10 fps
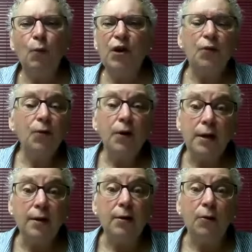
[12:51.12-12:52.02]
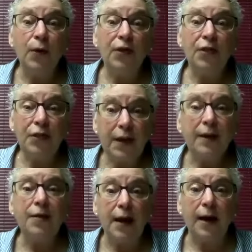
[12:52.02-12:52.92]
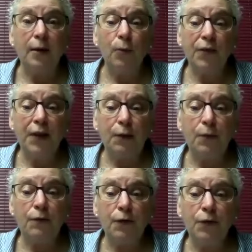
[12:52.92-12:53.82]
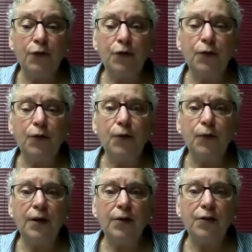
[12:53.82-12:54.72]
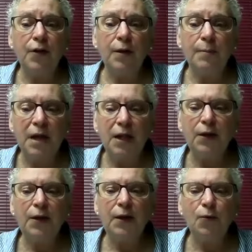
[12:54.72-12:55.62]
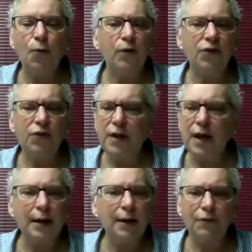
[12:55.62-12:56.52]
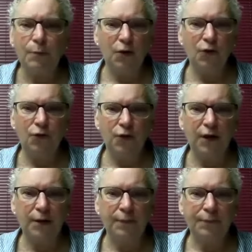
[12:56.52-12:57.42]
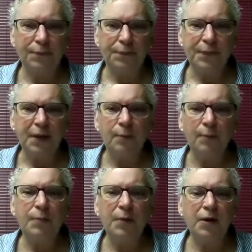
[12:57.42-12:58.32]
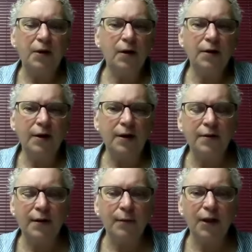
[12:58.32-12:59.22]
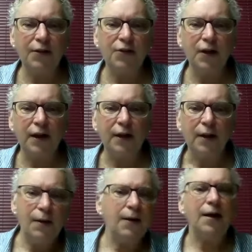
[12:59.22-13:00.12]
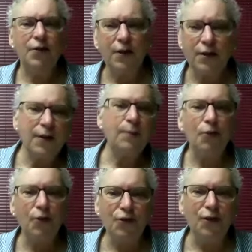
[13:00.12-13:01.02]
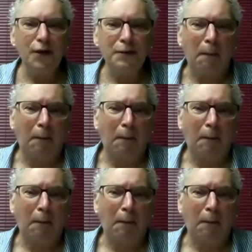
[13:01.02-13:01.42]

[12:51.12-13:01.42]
We don't really know. We think that what that refers to is a melody or a style of music. It might be in our day and time, like saying, oh yeah, it's a contemporary song.